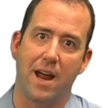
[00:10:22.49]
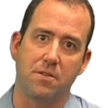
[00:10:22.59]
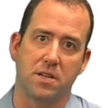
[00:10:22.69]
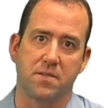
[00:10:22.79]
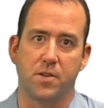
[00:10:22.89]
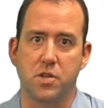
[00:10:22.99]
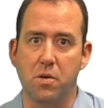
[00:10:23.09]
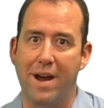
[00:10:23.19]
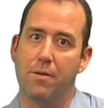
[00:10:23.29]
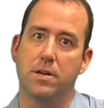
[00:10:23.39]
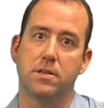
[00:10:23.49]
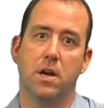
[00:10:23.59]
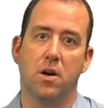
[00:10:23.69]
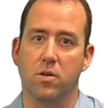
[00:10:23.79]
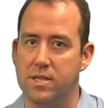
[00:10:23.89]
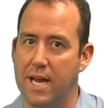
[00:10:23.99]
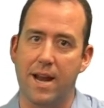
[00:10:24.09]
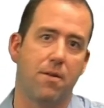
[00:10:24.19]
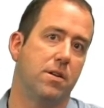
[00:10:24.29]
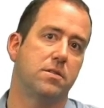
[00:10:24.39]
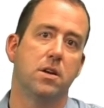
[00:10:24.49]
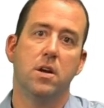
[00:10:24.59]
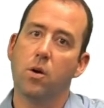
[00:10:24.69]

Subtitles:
address for 2 hours or 10 hours